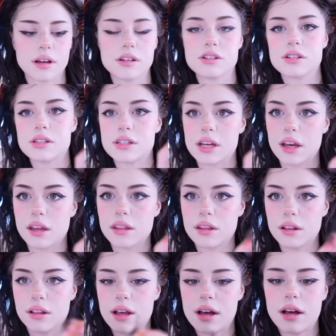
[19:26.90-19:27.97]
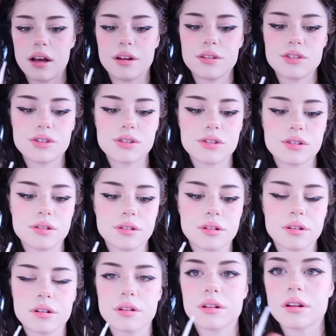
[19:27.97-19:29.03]
I just take the lash
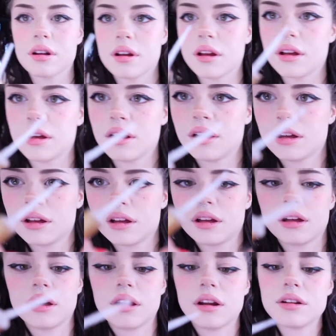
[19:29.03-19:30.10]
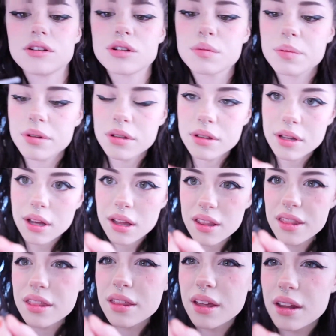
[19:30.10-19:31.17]
and I just put like
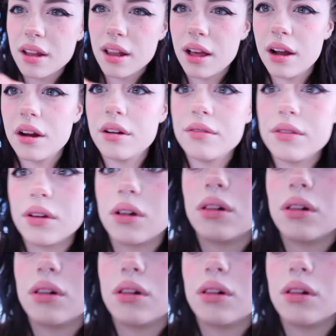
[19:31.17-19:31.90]
a thin layer of the